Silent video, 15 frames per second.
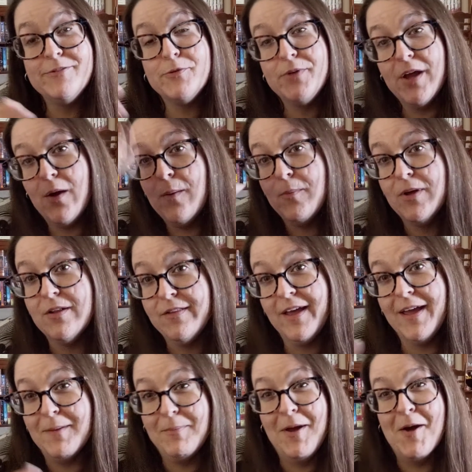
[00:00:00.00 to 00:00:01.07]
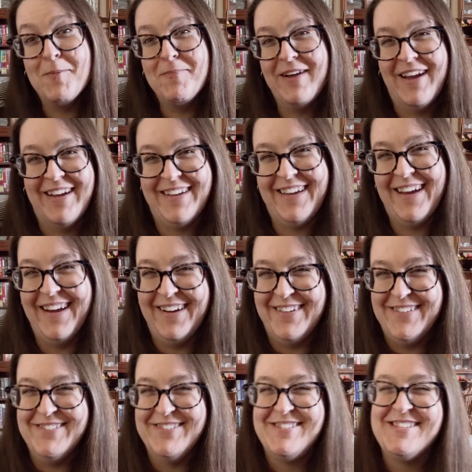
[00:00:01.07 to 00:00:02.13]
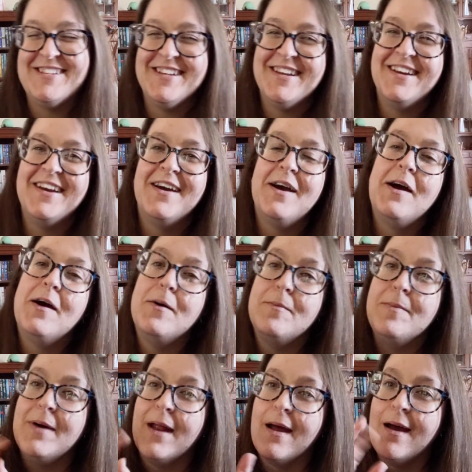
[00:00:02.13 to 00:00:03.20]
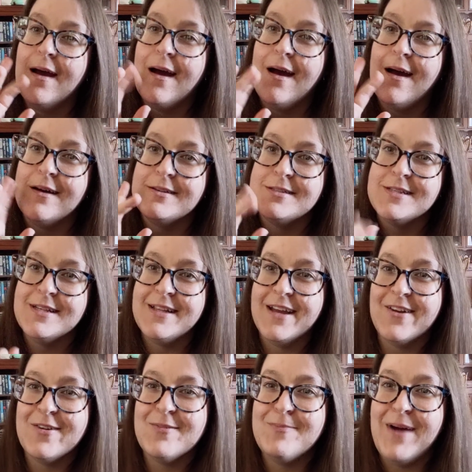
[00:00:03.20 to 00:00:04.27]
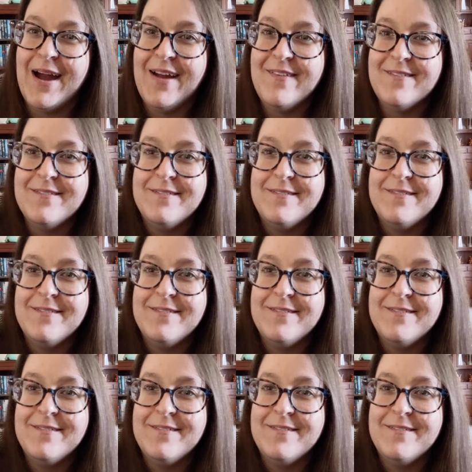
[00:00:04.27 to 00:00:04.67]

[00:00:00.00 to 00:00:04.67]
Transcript: So now I'm going to let him come back out. But I'll see you later. Bye.